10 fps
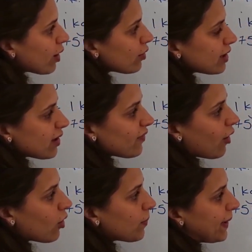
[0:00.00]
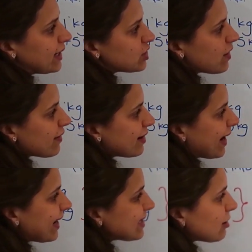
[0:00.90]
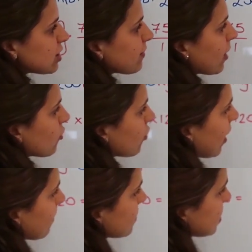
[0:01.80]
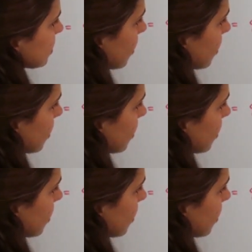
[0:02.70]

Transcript: we will give our patient 9,000 micrograms